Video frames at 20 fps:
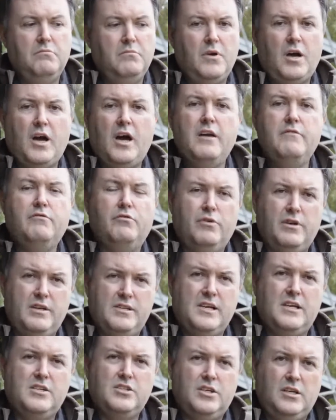Ivory is
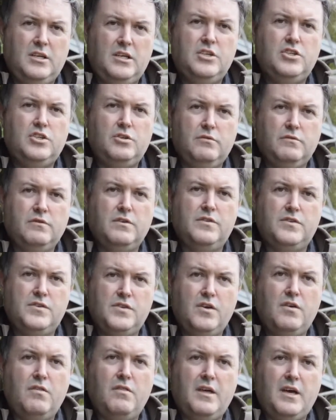actually an issue of
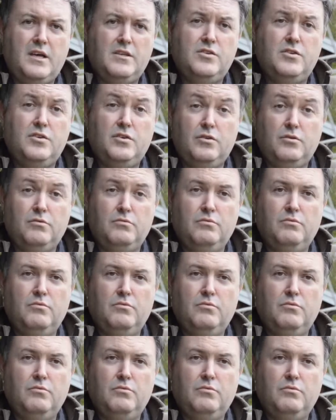concern there too.